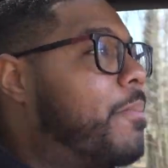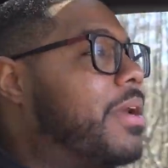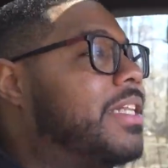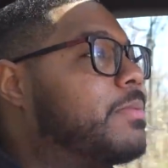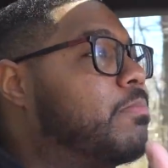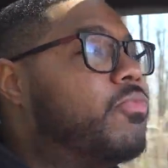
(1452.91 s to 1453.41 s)

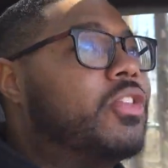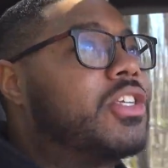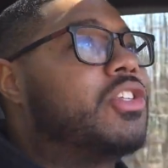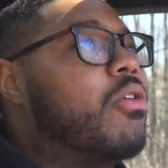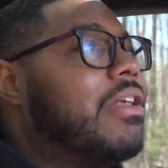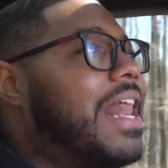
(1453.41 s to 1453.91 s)
but
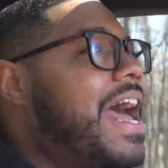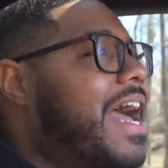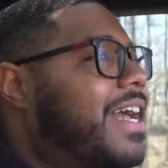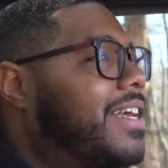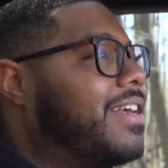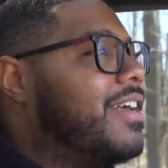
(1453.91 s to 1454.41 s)
there's no
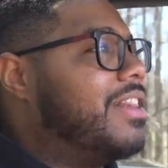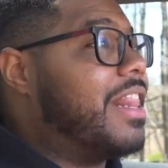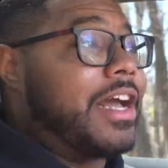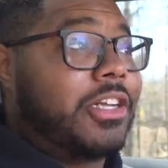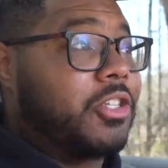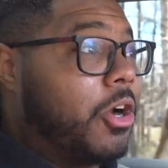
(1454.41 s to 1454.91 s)
lag
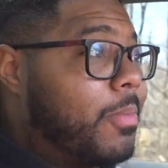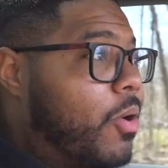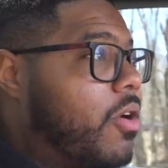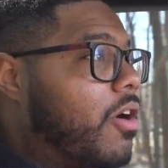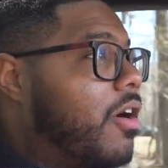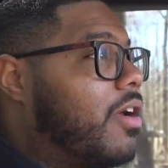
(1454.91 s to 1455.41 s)
like a
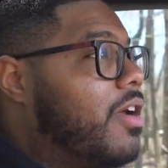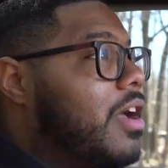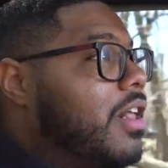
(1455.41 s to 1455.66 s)
turbo car.